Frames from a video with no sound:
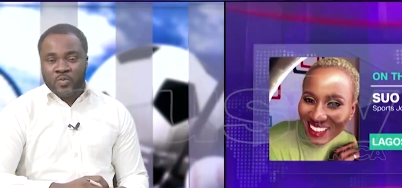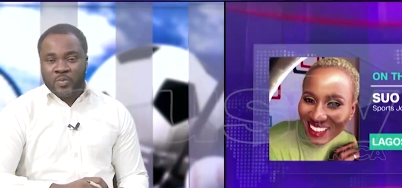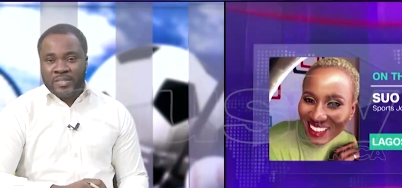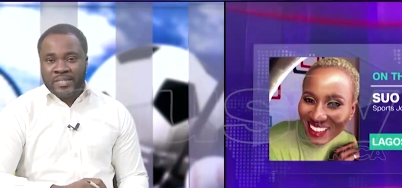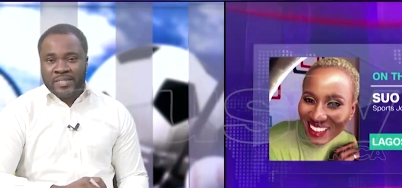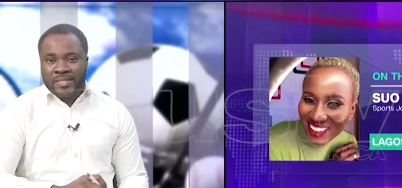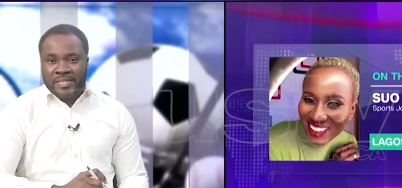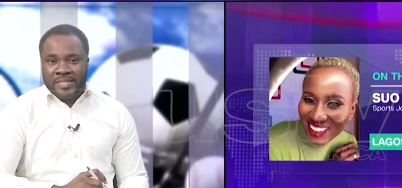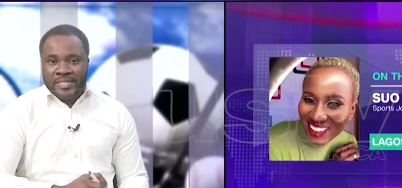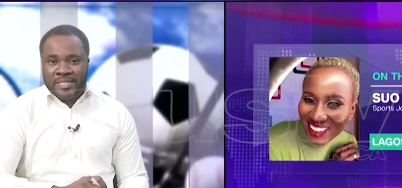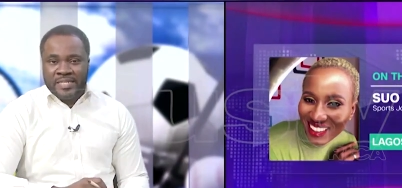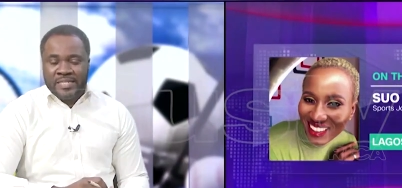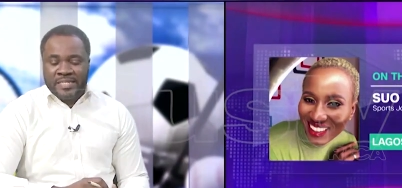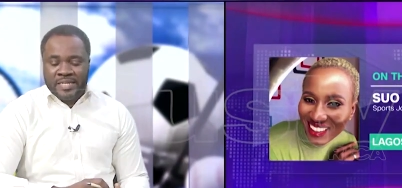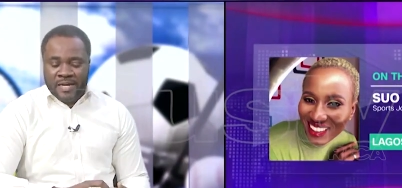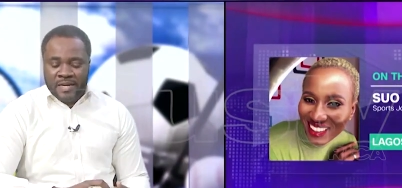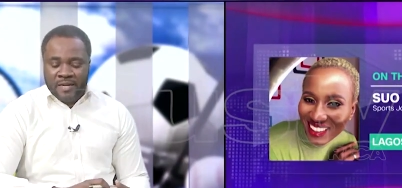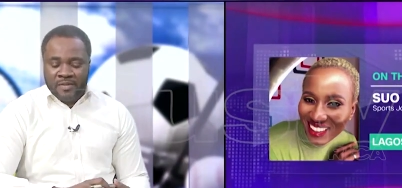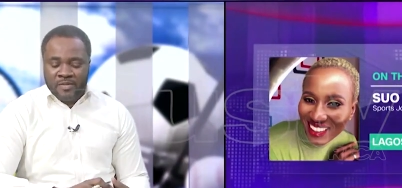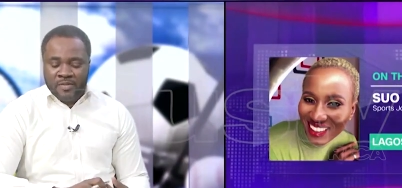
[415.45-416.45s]
Speaker 1: with the
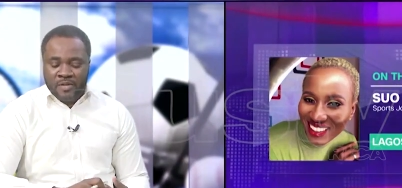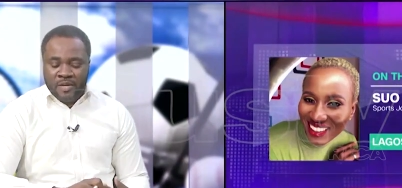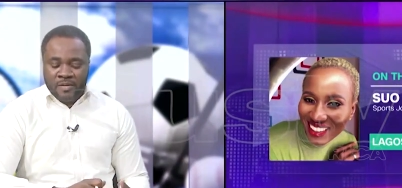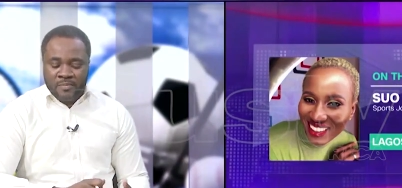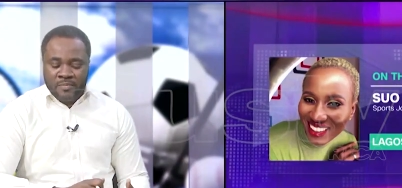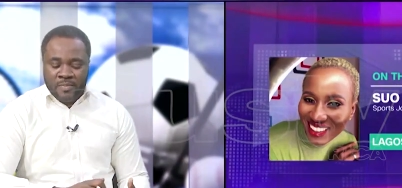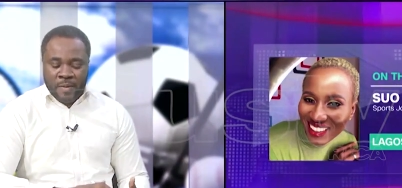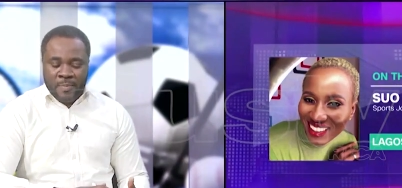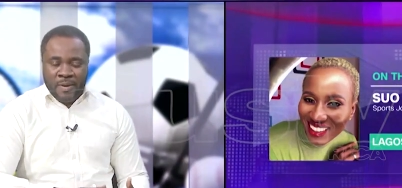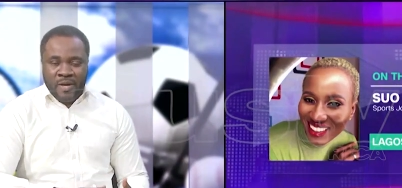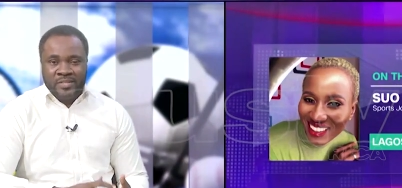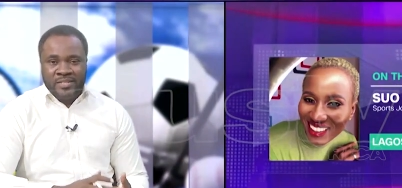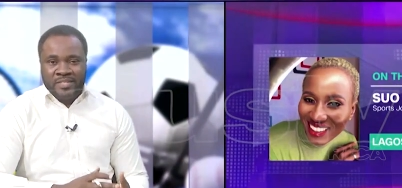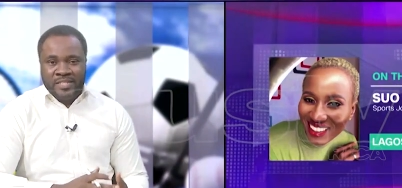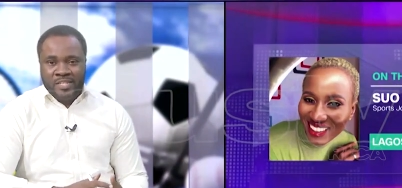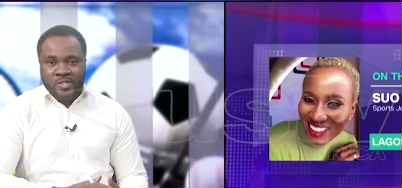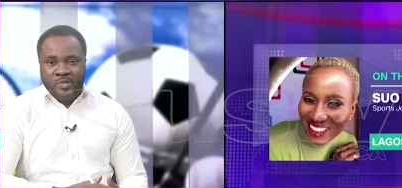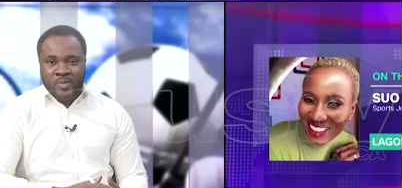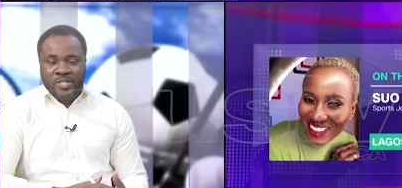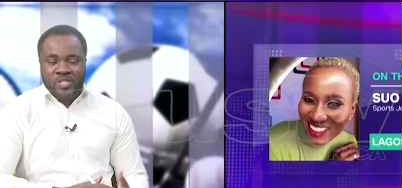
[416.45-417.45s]
league
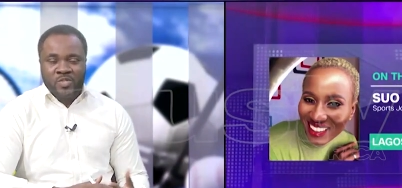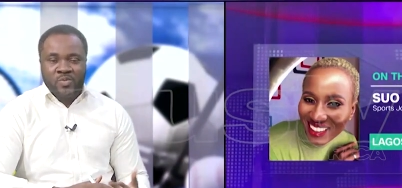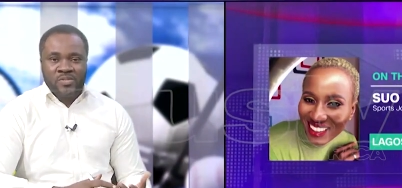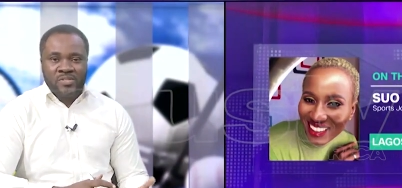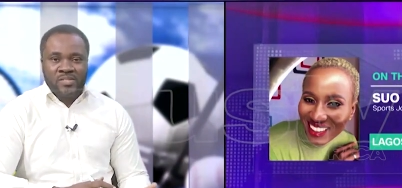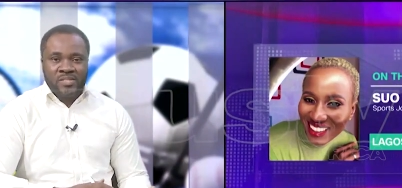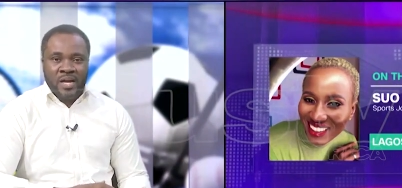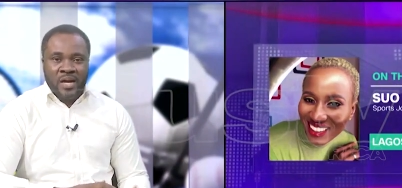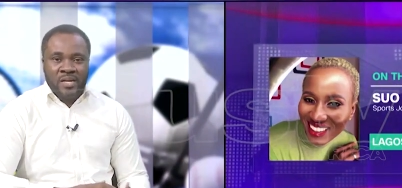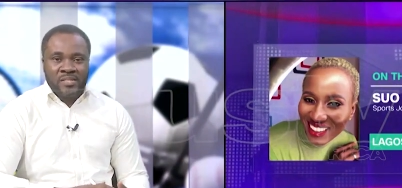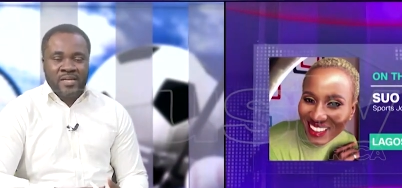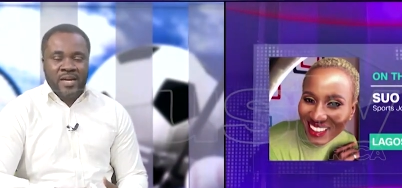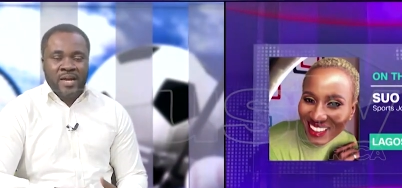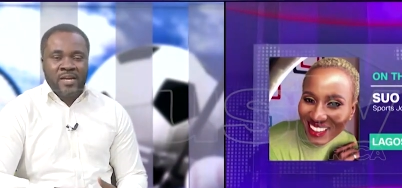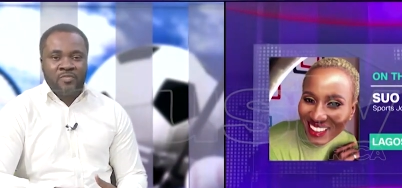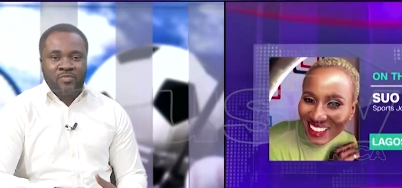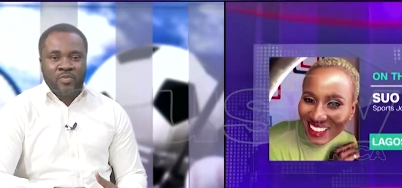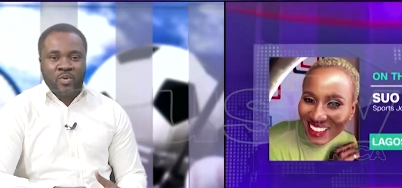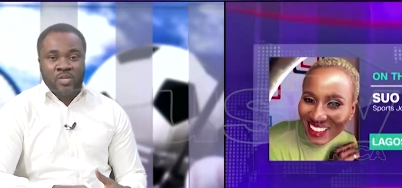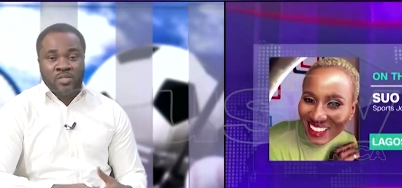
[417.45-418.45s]
about dates when it will start,
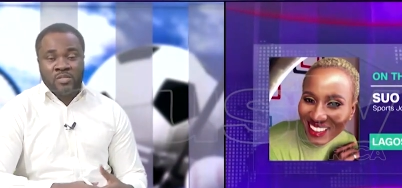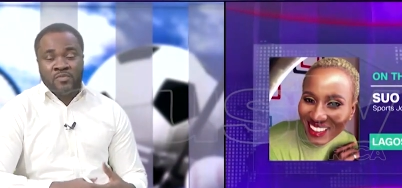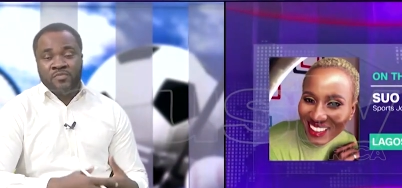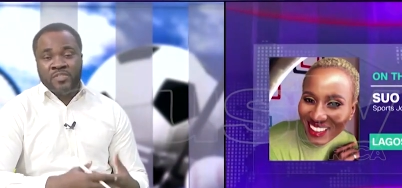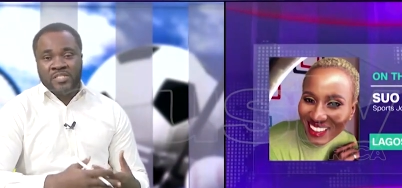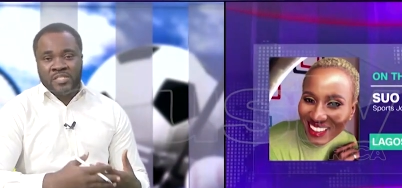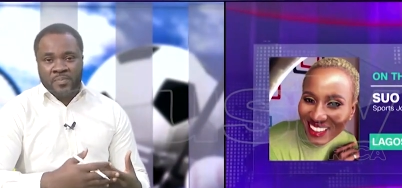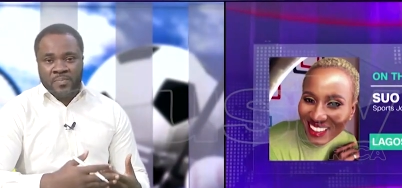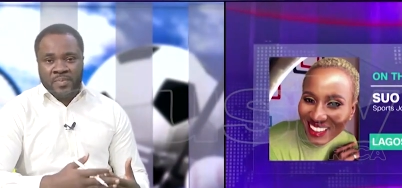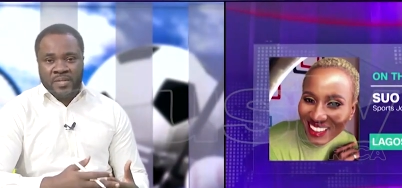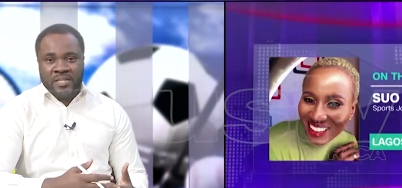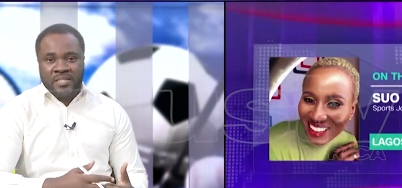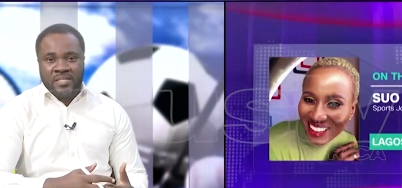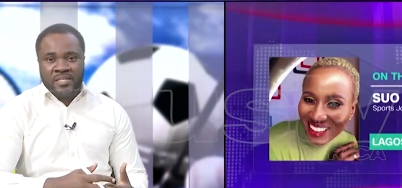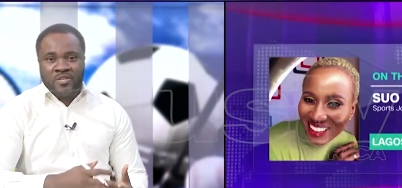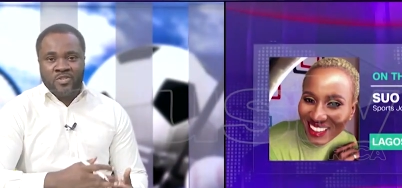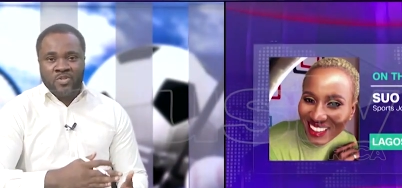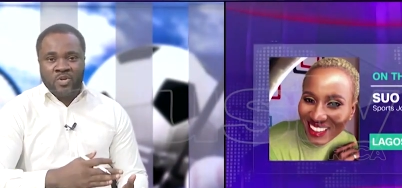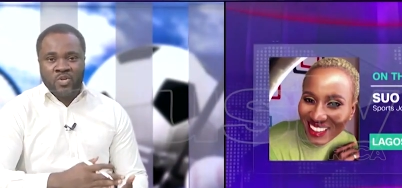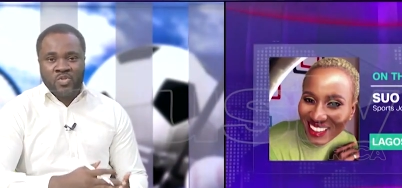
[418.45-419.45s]
and of course
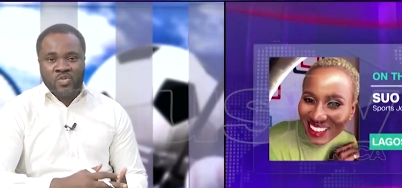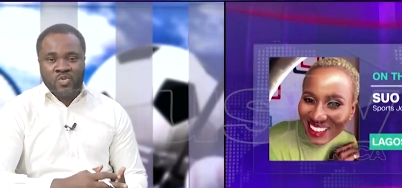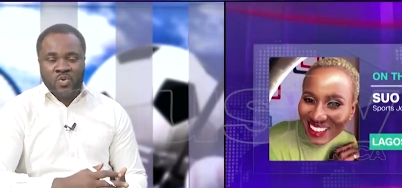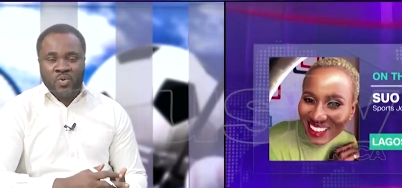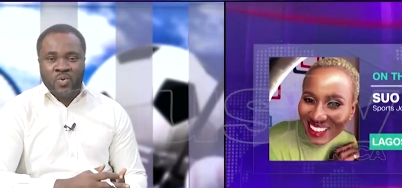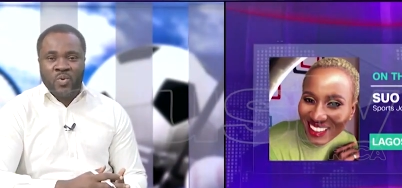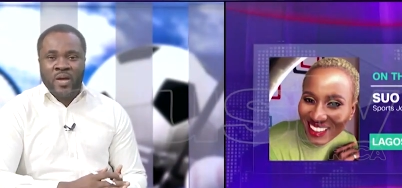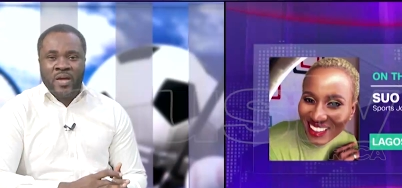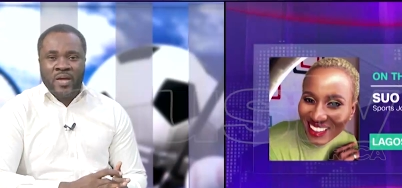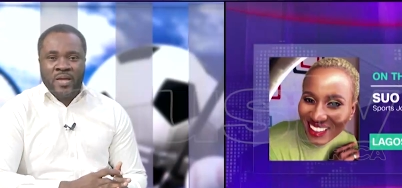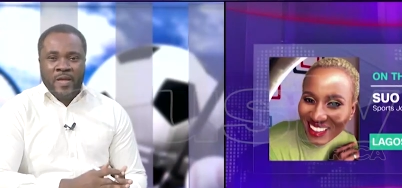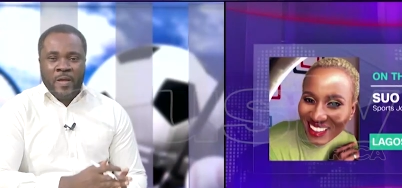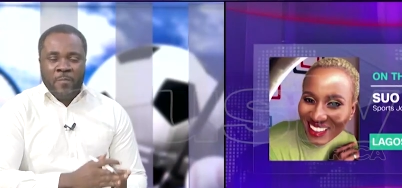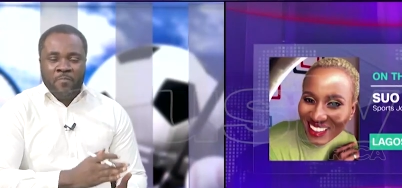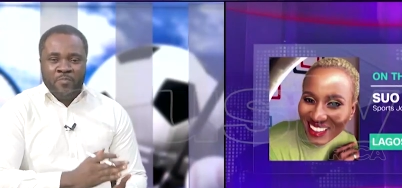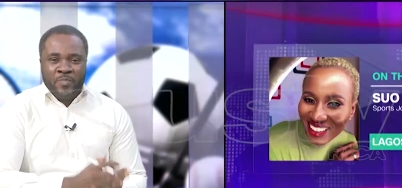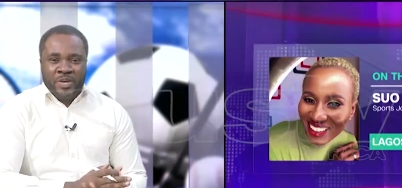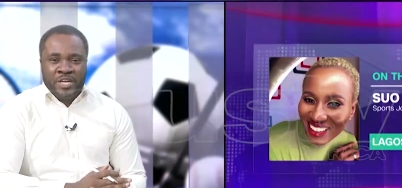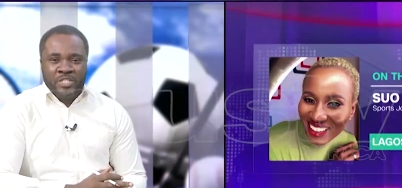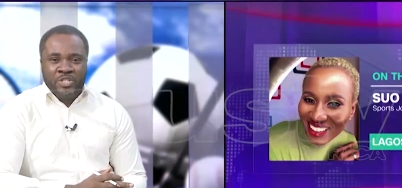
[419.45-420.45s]
visibility is also
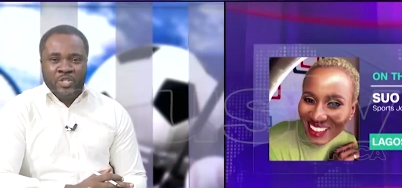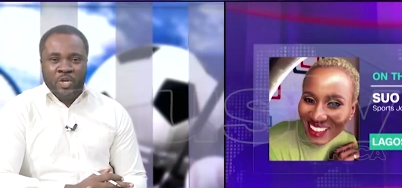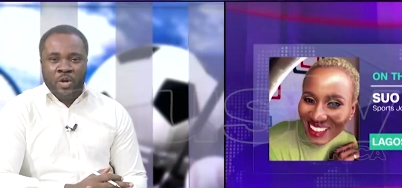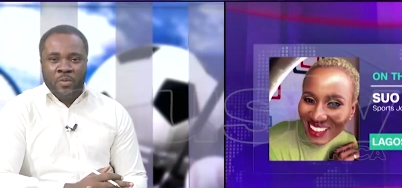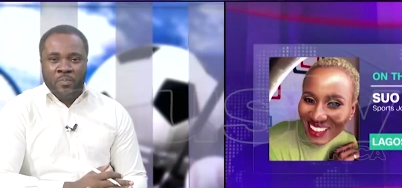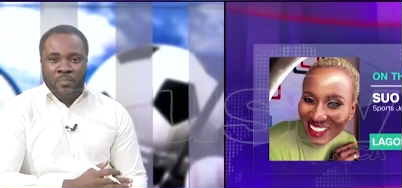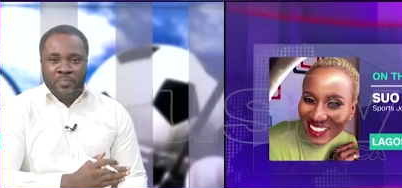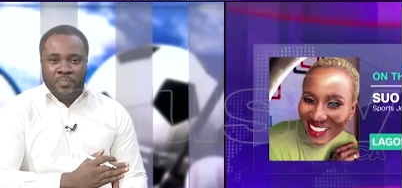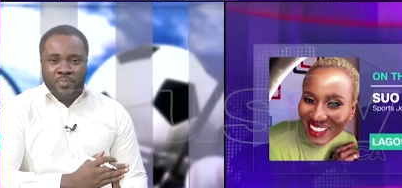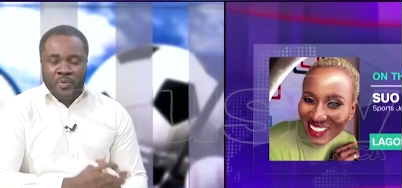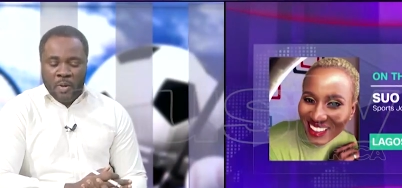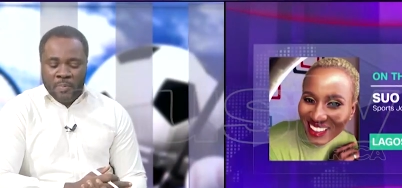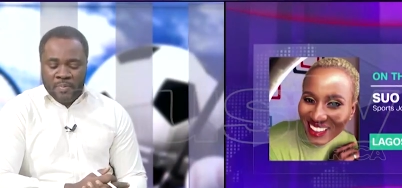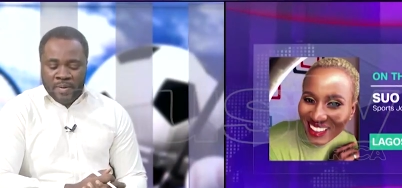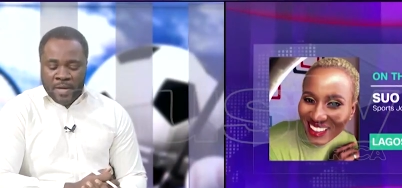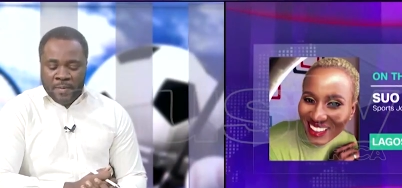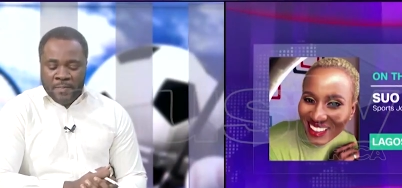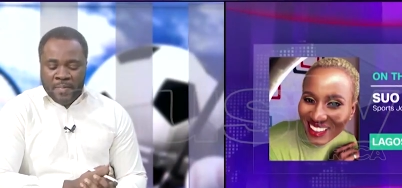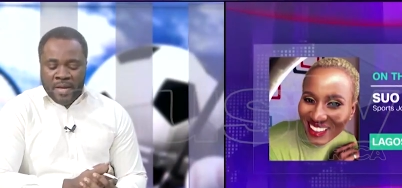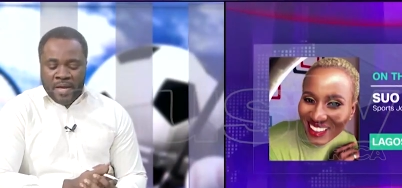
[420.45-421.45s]
a major
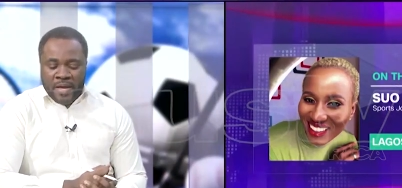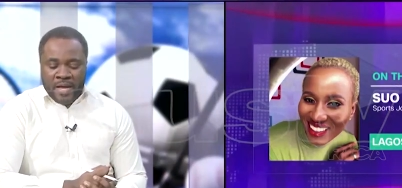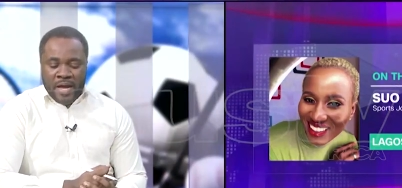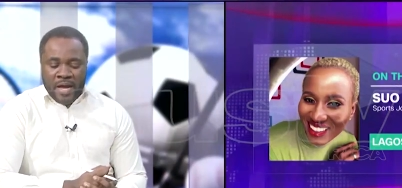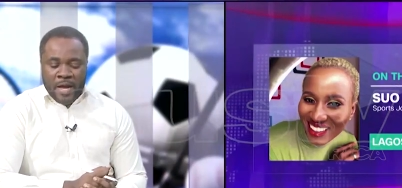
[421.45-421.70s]
problem.